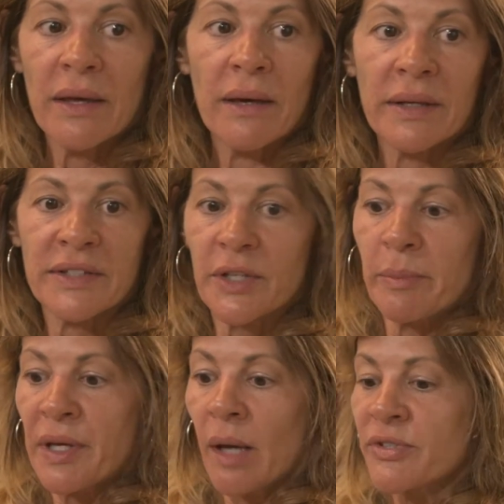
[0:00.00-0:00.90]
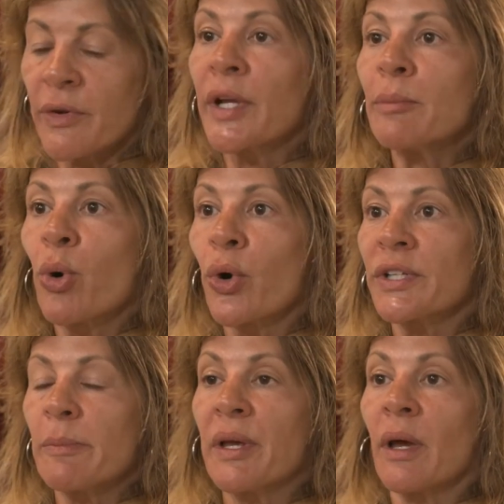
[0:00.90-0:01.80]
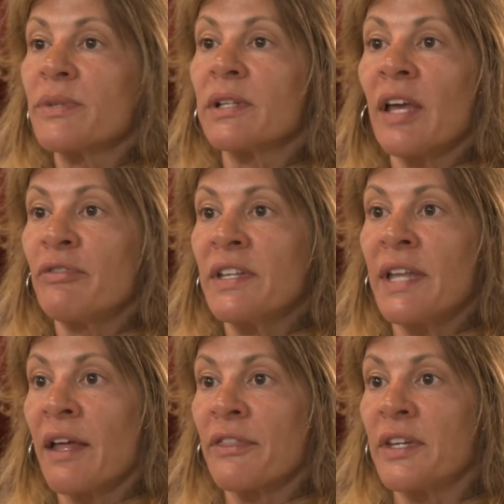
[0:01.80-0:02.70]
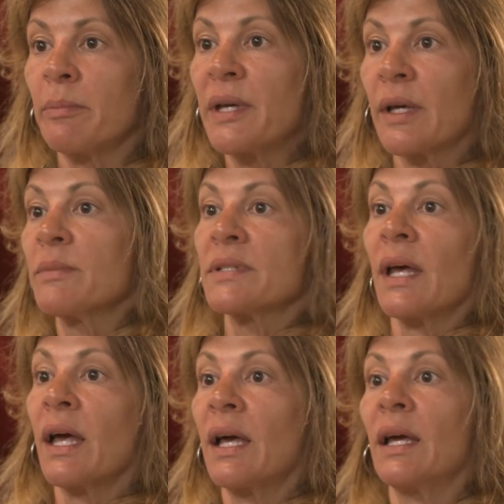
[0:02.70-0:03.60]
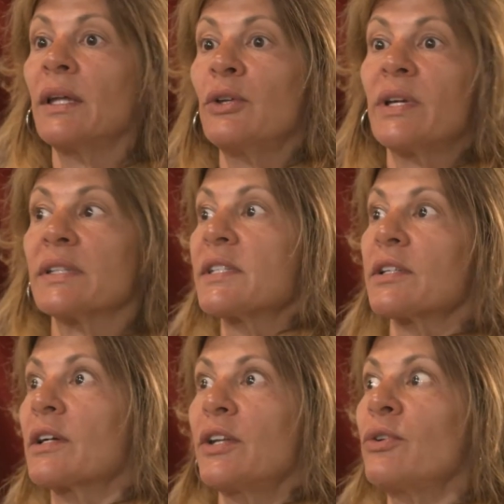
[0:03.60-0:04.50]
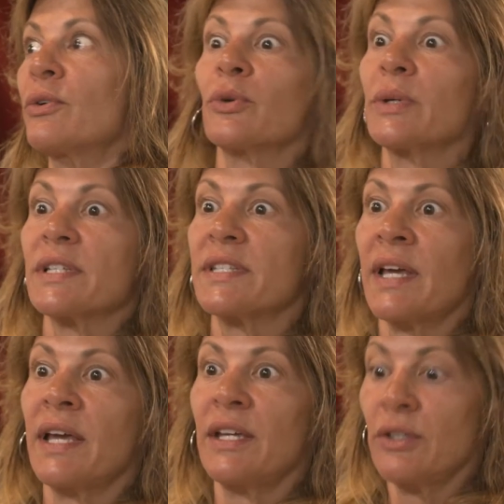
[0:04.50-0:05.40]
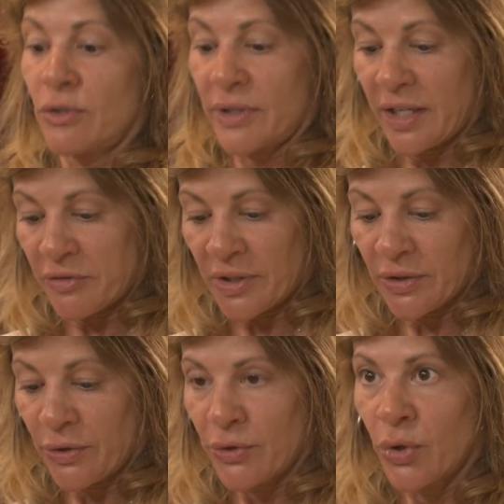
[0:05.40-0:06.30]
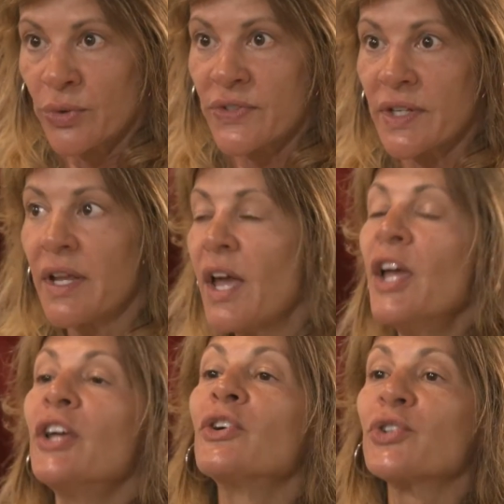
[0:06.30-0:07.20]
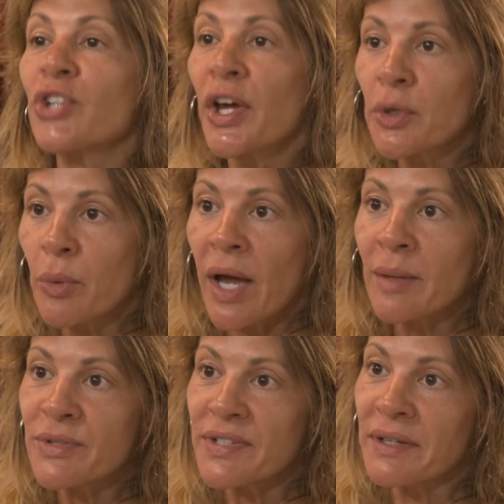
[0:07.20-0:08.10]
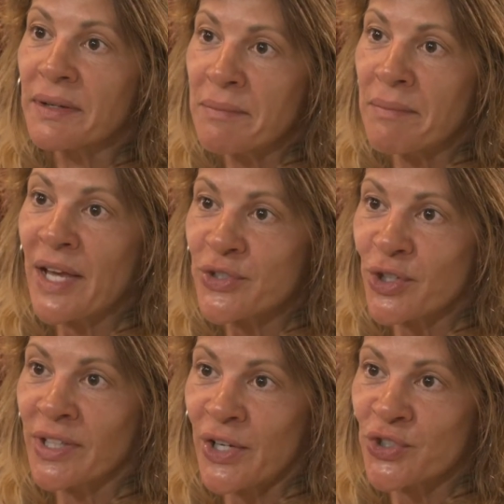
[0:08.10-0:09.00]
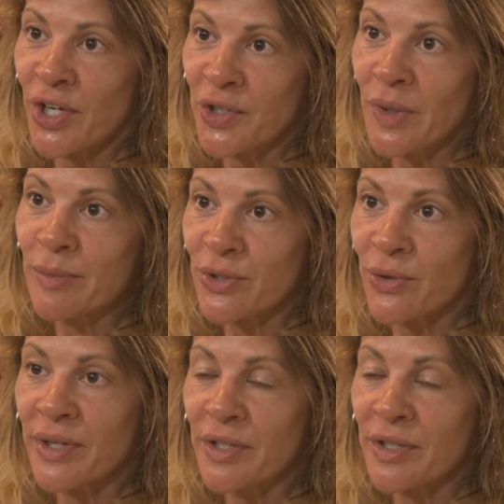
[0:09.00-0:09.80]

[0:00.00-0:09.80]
It becomes very important. It becomes life and death, and it becomes, and you get stuck and you don't know what to say and you can't follow your notes. And, you know, Shonda Rhimes in Masterclass, Shonda Rhimes, the creator